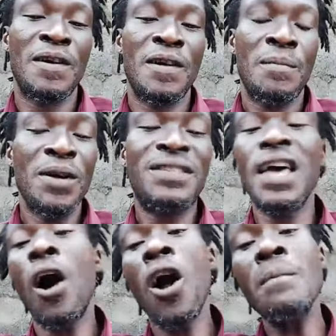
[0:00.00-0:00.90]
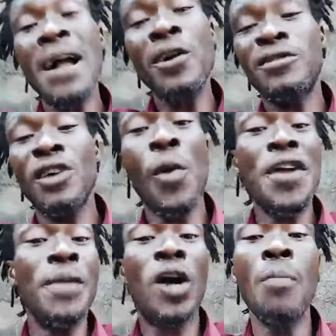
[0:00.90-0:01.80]
But all man knows say when
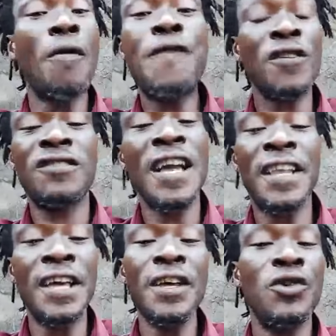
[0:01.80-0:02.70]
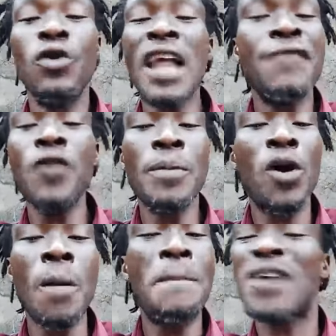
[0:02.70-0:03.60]
you become a first lady, your life not
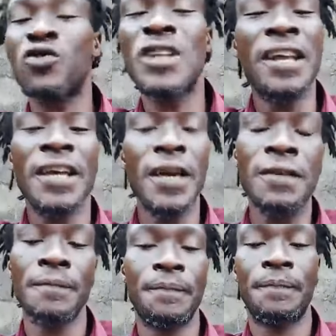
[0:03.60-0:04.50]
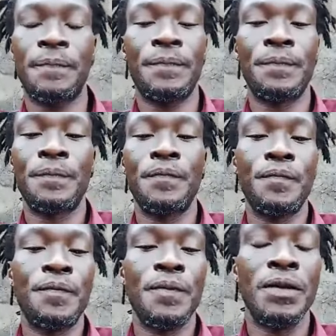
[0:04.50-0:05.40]
become personal again.
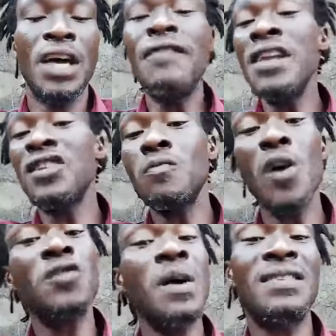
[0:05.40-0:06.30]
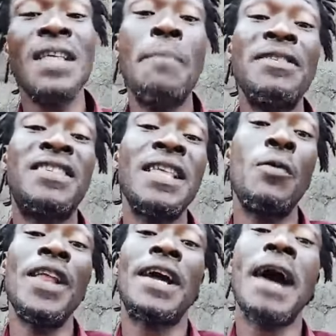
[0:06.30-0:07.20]
Even the small celebrities, the
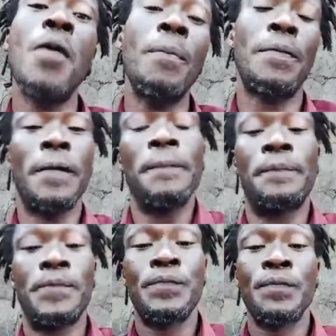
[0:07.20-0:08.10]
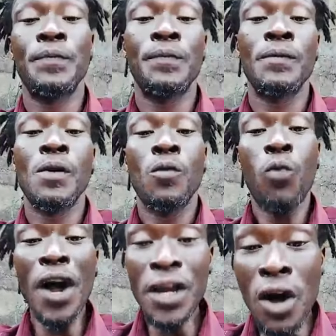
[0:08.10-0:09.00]
way they come up.
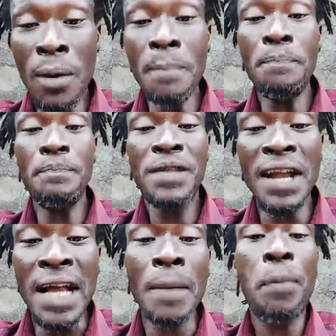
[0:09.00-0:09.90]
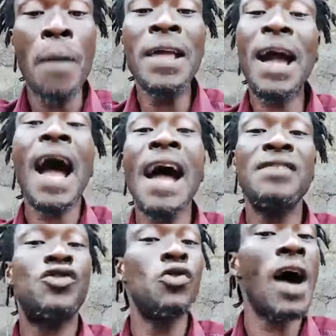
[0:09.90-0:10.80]
When you don't gain at the public
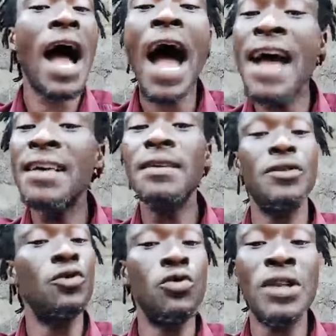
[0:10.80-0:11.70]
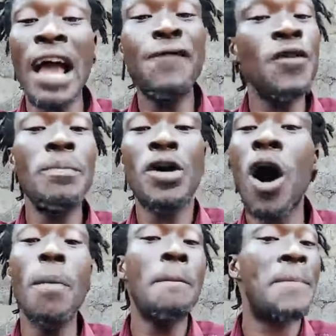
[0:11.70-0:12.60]
eyes, your life not
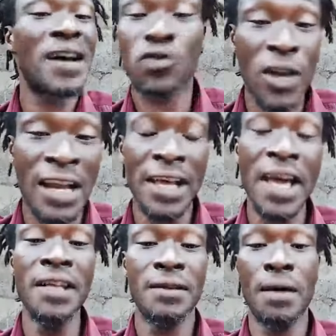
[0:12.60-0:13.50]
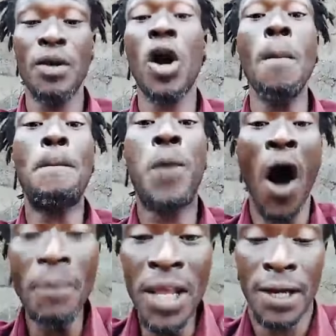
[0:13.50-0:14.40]
become personal again. It become public.